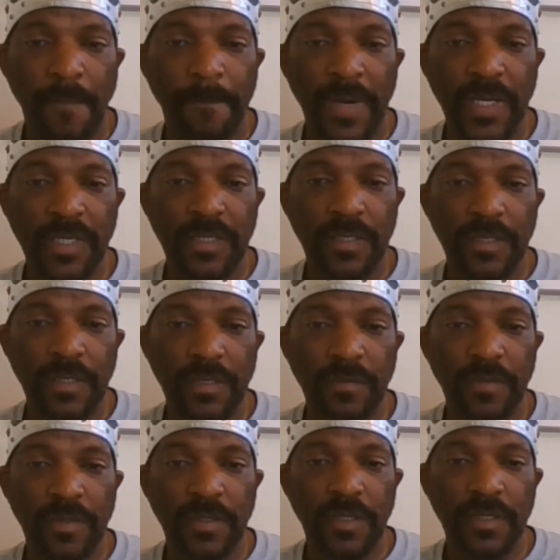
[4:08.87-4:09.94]
But
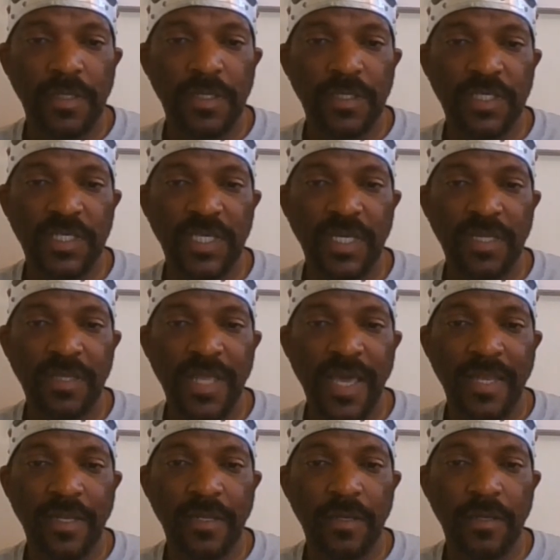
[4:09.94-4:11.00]
seeing
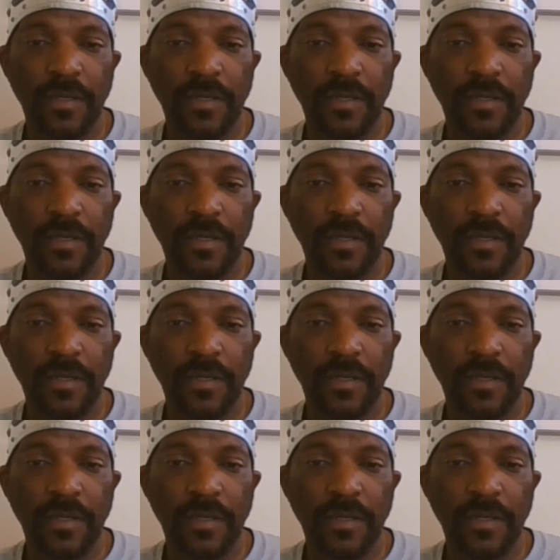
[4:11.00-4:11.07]
that